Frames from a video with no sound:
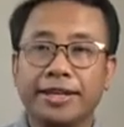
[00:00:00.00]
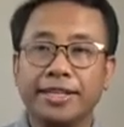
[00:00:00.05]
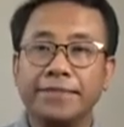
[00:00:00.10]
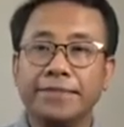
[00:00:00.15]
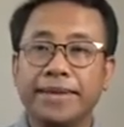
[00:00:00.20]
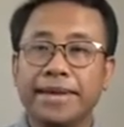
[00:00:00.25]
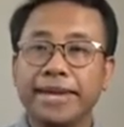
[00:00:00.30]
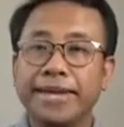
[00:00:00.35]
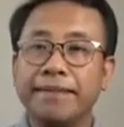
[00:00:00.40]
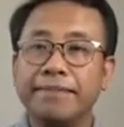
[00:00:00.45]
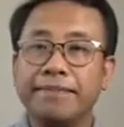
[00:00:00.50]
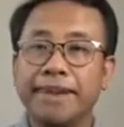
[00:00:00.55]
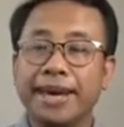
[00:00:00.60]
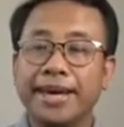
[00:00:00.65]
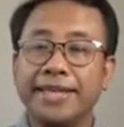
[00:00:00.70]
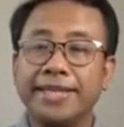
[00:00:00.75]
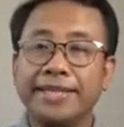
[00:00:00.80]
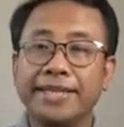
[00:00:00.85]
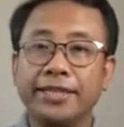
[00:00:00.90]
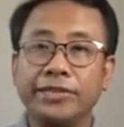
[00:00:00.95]
Let's begin
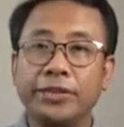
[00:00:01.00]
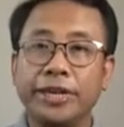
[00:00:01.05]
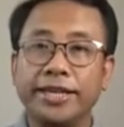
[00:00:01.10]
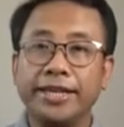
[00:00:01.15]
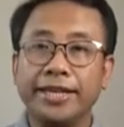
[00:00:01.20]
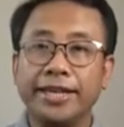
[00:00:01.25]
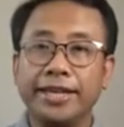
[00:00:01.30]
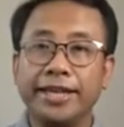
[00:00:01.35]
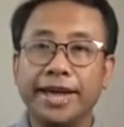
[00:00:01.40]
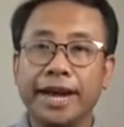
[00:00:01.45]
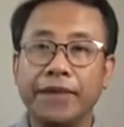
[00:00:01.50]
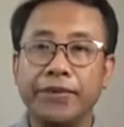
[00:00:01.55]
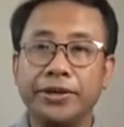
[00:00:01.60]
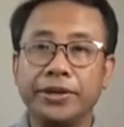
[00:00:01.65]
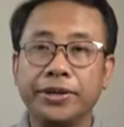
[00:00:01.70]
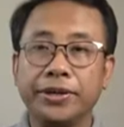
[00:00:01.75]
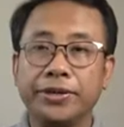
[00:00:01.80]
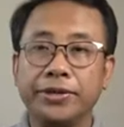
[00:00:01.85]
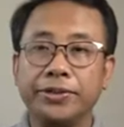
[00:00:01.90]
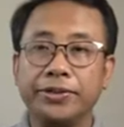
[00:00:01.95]
by situating our
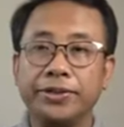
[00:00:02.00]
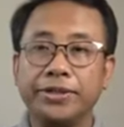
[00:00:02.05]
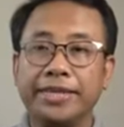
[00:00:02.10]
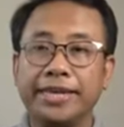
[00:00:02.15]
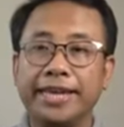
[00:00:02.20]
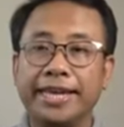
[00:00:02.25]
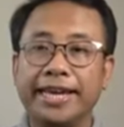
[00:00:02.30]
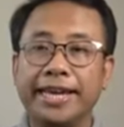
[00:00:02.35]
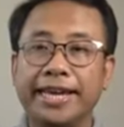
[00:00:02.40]
cone